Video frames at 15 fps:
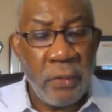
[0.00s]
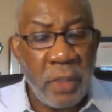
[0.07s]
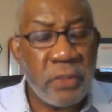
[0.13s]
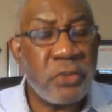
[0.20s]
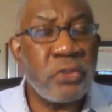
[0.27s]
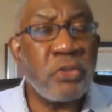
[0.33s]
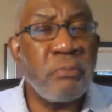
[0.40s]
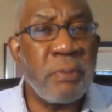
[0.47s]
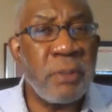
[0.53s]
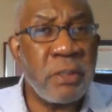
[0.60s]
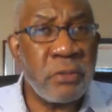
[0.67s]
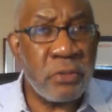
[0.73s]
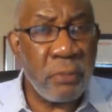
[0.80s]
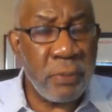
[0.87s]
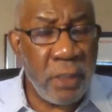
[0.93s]
The agency
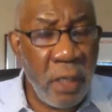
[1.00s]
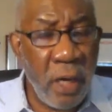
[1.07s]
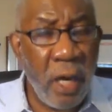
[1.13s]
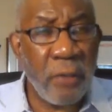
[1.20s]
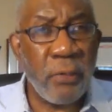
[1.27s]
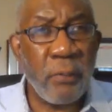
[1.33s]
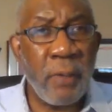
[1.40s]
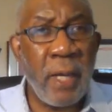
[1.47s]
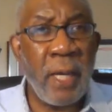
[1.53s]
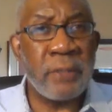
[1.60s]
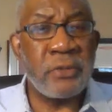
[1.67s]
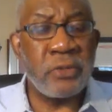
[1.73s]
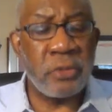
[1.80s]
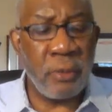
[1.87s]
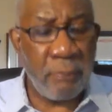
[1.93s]
should be
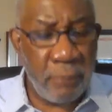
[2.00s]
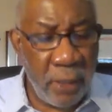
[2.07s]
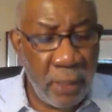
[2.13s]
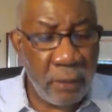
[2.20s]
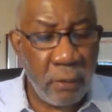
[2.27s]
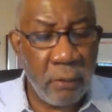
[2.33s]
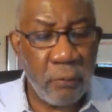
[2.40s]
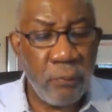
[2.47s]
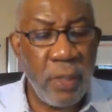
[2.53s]
authorized to subpoena